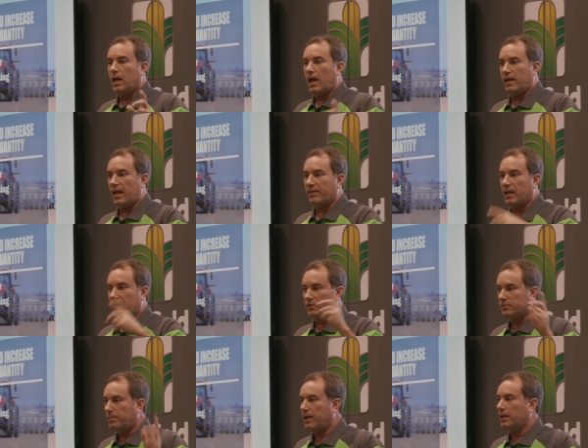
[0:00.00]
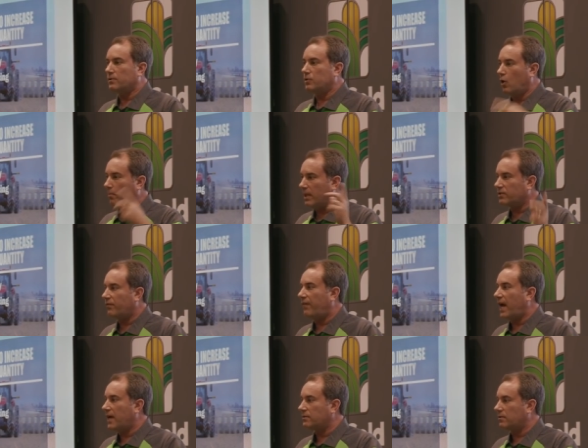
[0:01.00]
And that thing is spinning so much
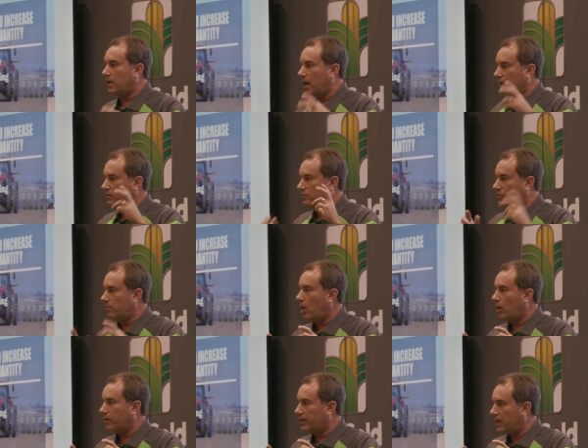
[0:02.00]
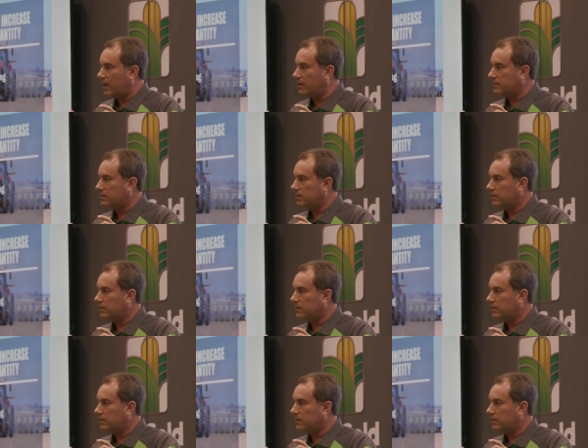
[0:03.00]
faster now, it's a smaller disc.